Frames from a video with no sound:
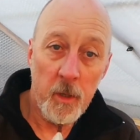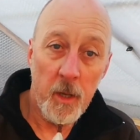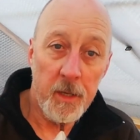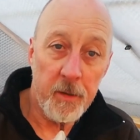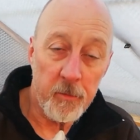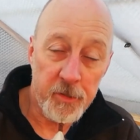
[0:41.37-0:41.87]

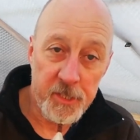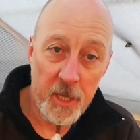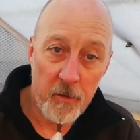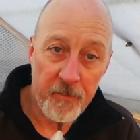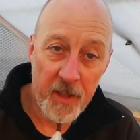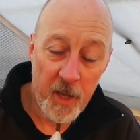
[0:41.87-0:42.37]
a little
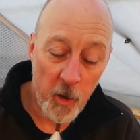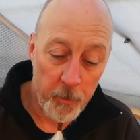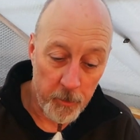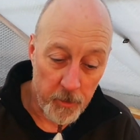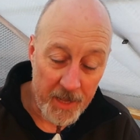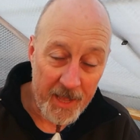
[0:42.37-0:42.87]

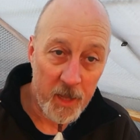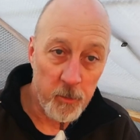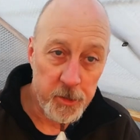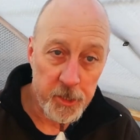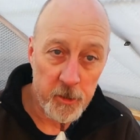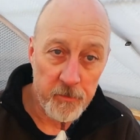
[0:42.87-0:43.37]
self-help or a
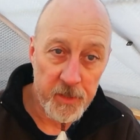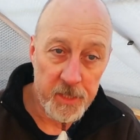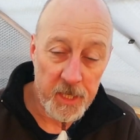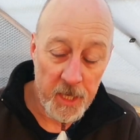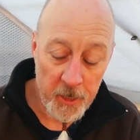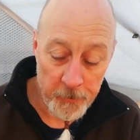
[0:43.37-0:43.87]
how-to
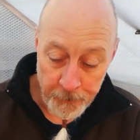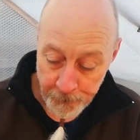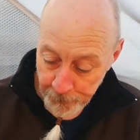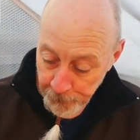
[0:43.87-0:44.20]
video,